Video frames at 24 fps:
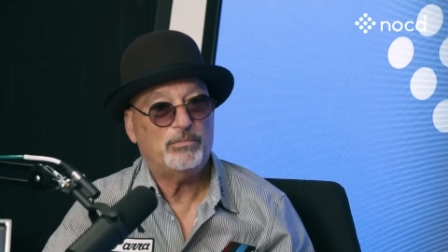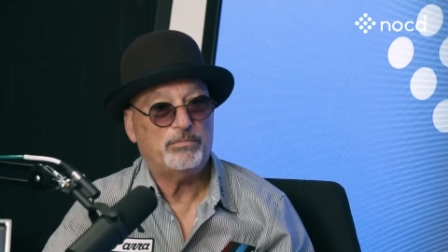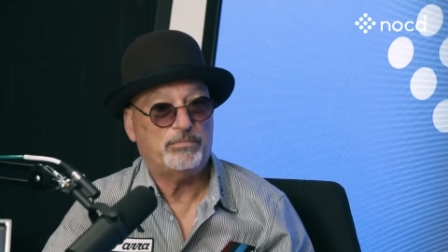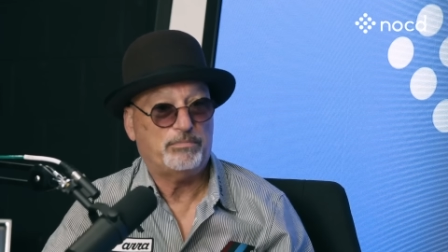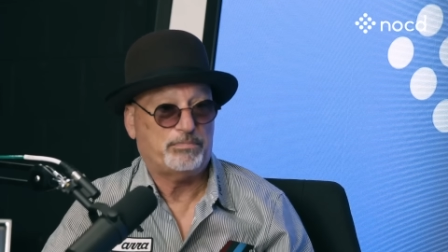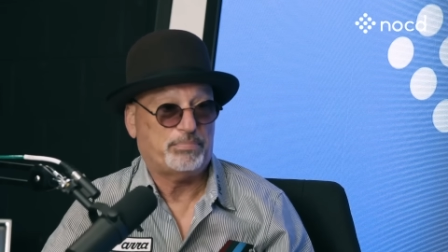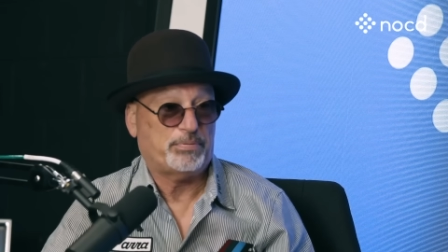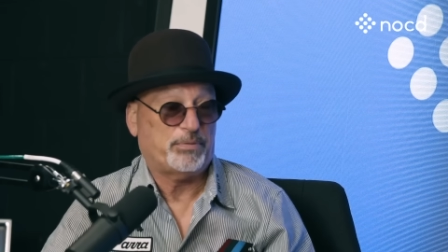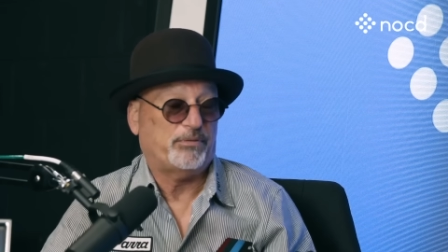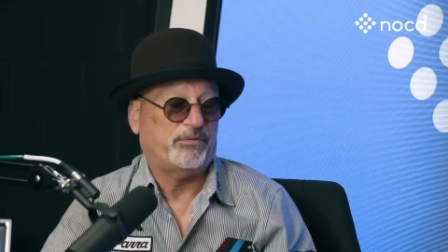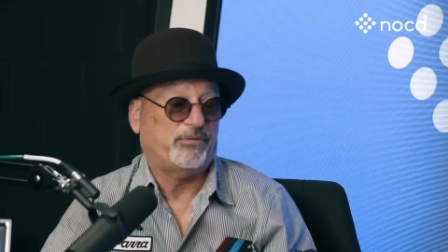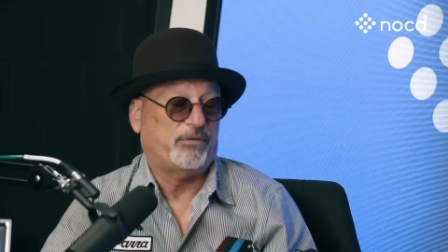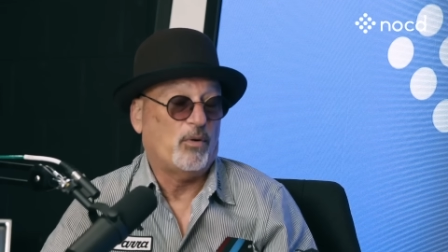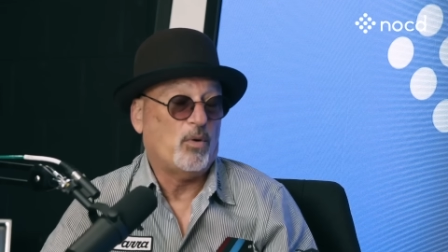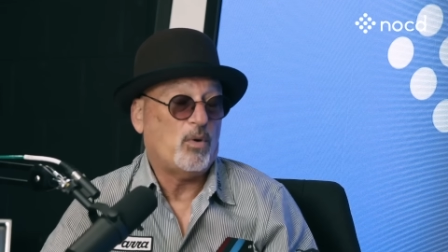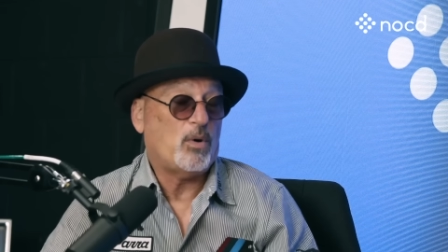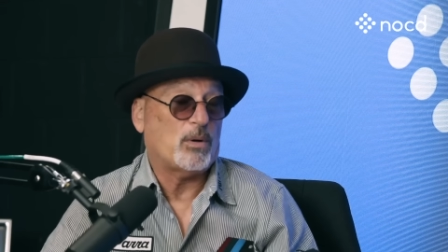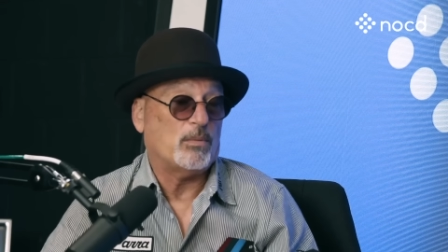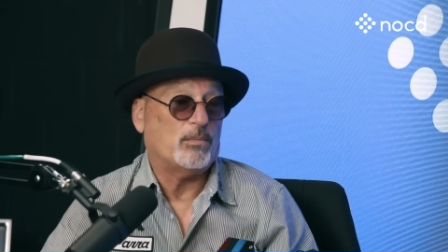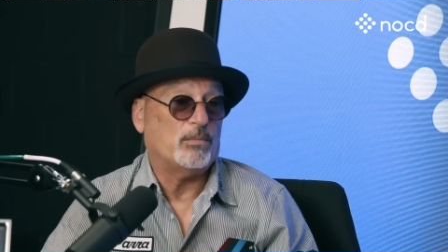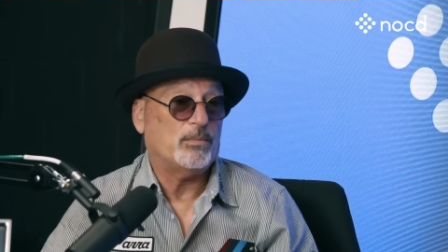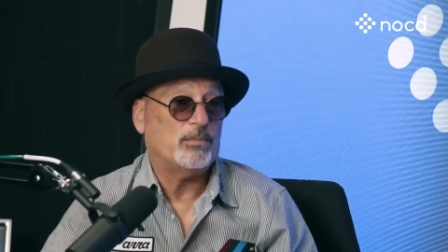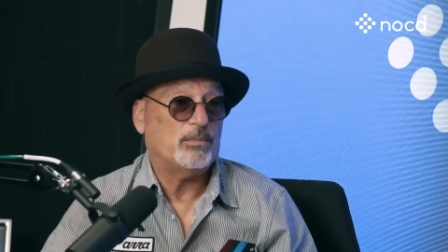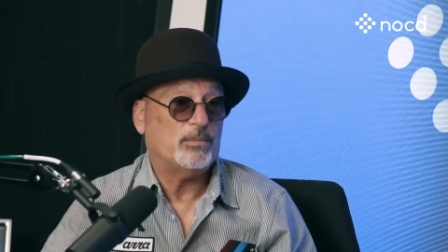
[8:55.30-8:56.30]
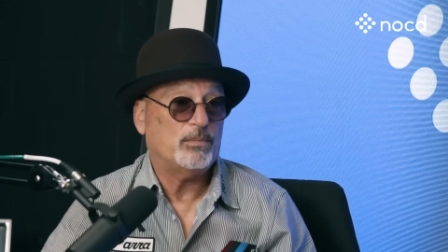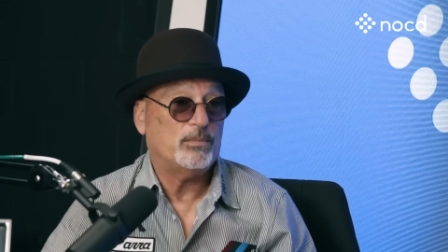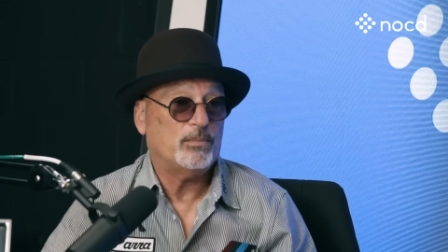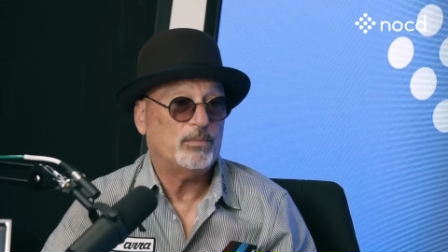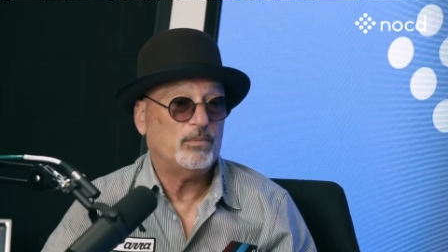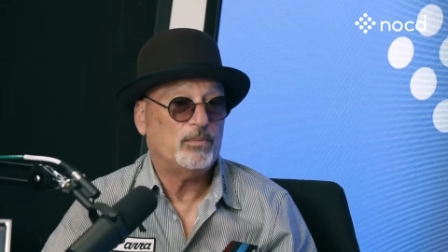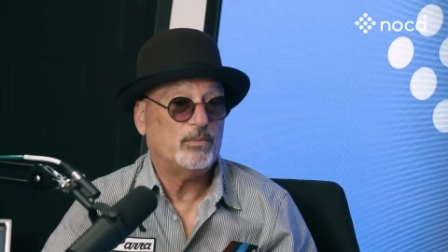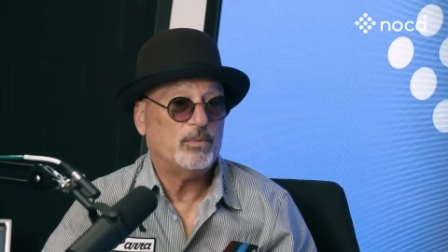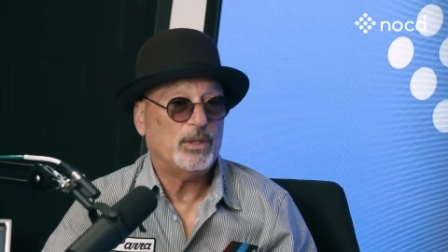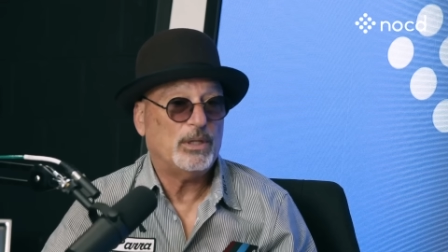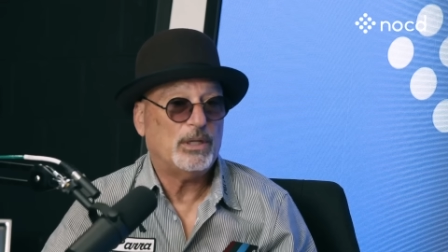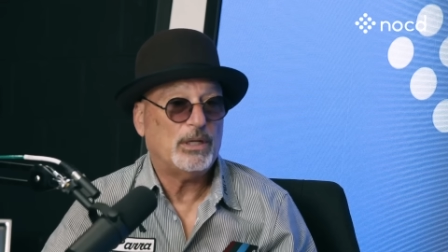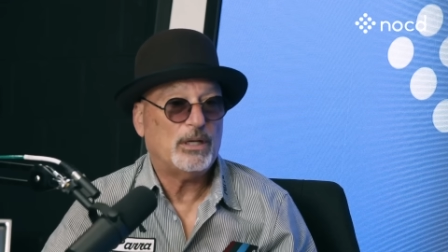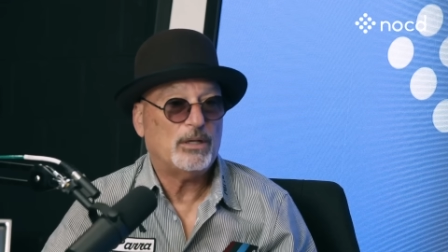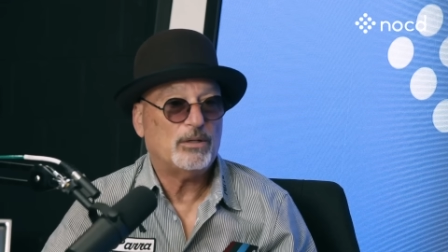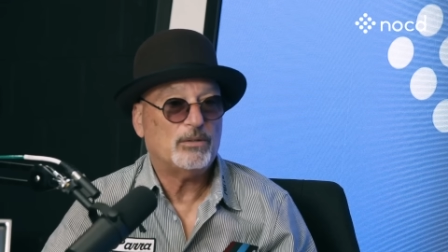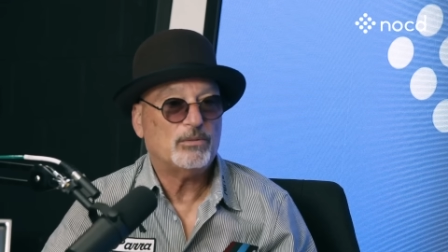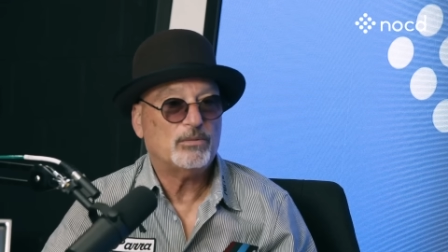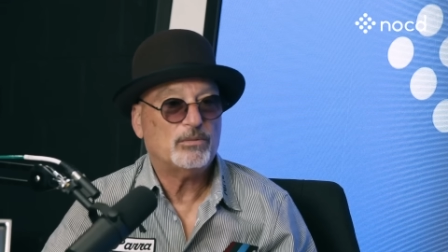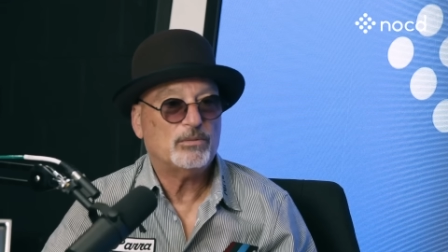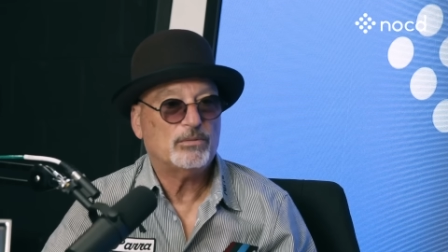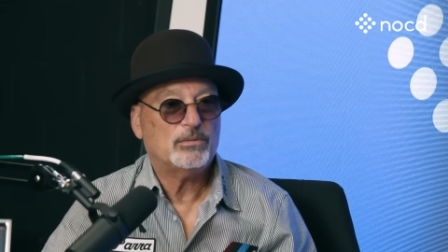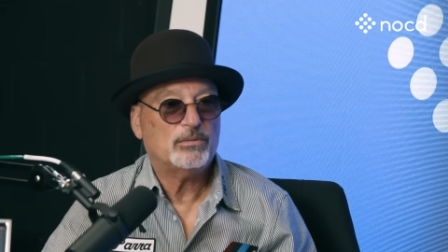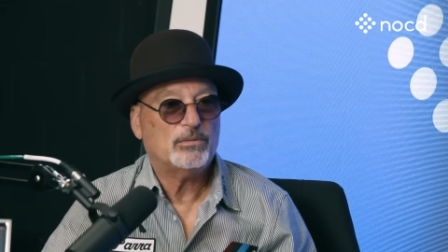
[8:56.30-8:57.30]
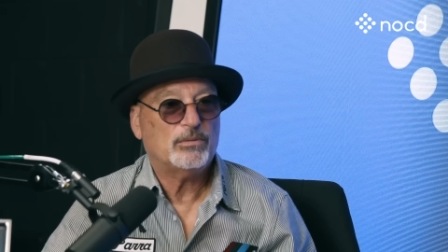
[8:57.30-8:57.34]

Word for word: perform, you know,